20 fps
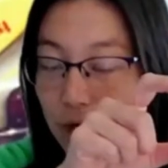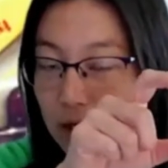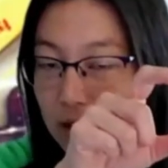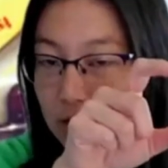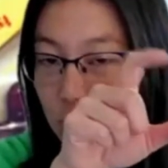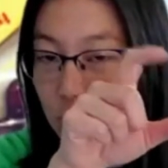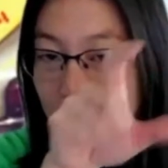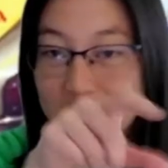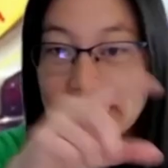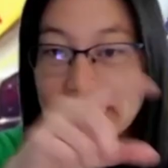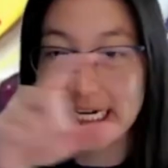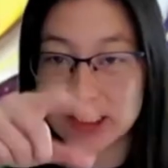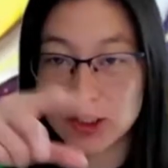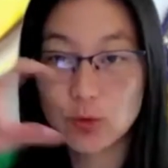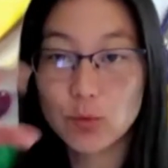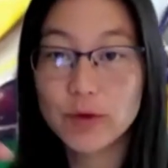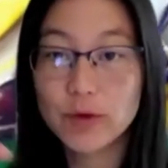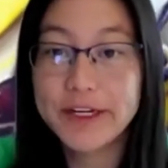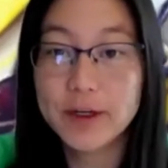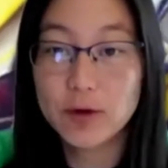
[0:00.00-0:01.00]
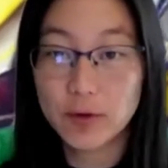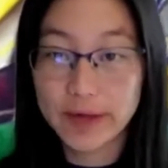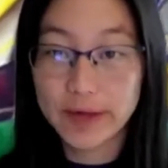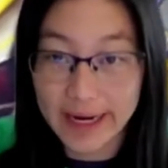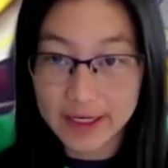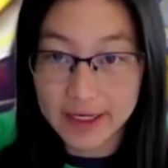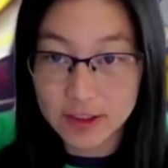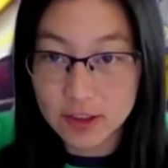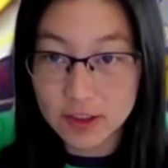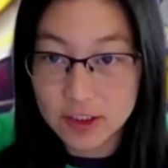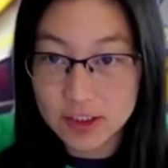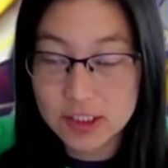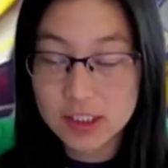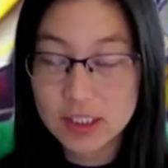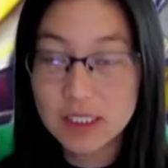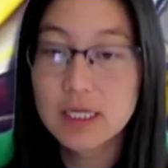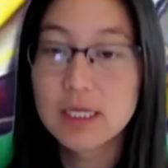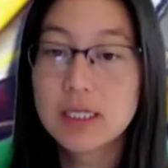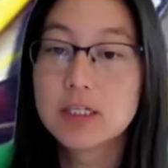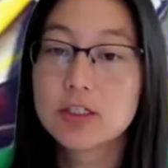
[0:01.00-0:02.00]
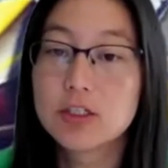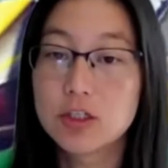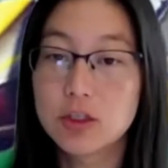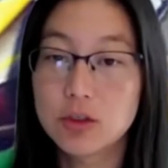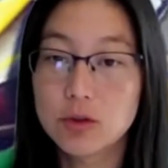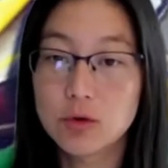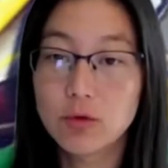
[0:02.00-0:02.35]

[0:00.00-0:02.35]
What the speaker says: transaction recreators to